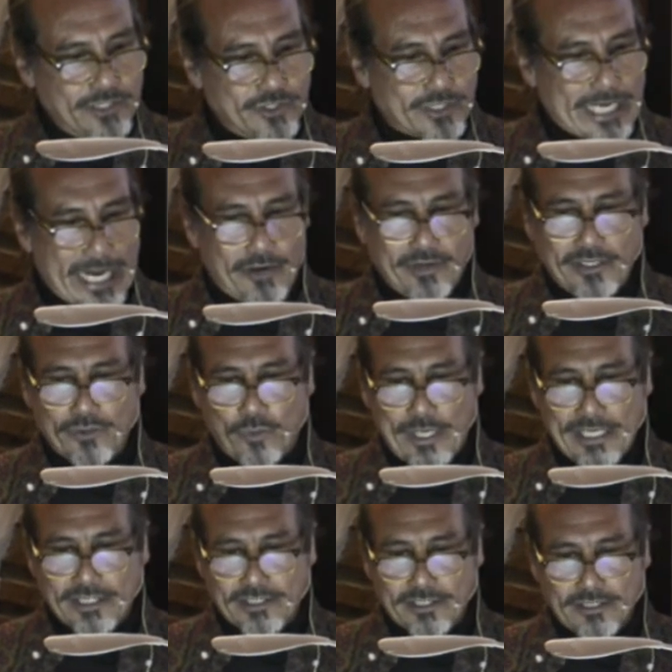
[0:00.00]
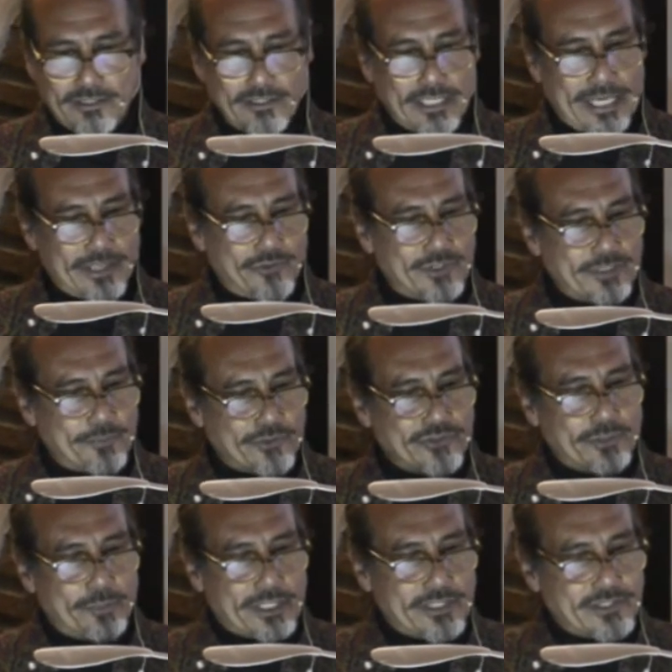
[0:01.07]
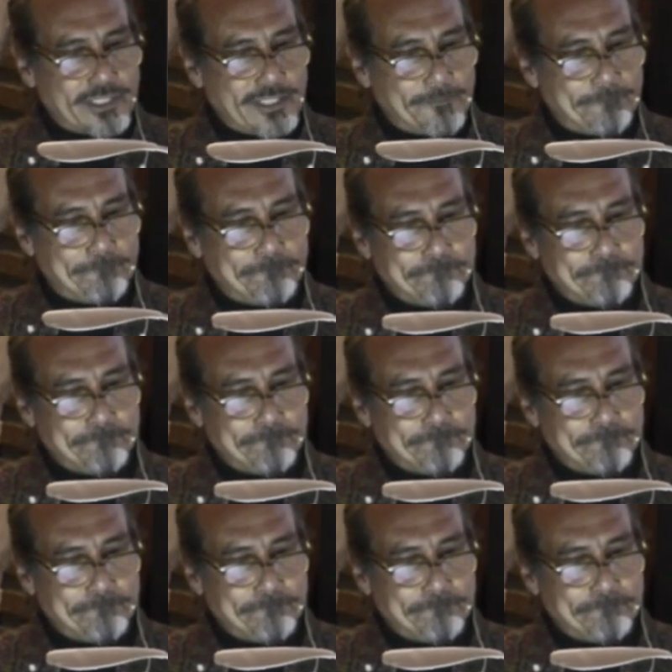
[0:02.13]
to carry the weight and the responsibility.